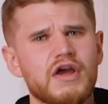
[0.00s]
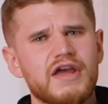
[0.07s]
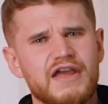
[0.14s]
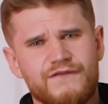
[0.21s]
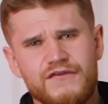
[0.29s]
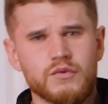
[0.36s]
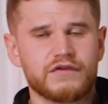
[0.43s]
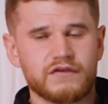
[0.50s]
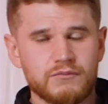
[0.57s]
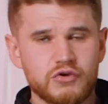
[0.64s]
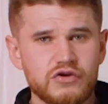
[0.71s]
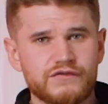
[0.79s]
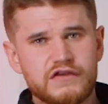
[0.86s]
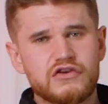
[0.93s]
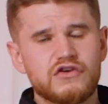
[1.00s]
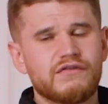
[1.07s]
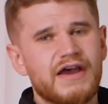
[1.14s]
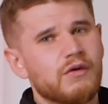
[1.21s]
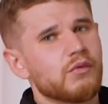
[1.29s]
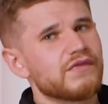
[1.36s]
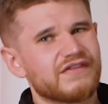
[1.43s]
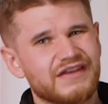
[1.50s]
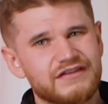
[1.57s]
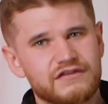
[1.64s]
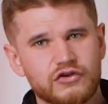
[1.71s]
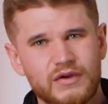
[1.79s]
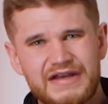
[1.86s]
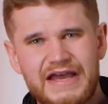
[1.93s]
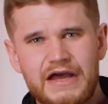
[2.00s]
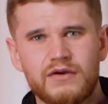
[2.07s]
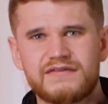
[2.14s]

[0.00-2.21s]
If he were to move to Juve, I wouldn't say to do it now.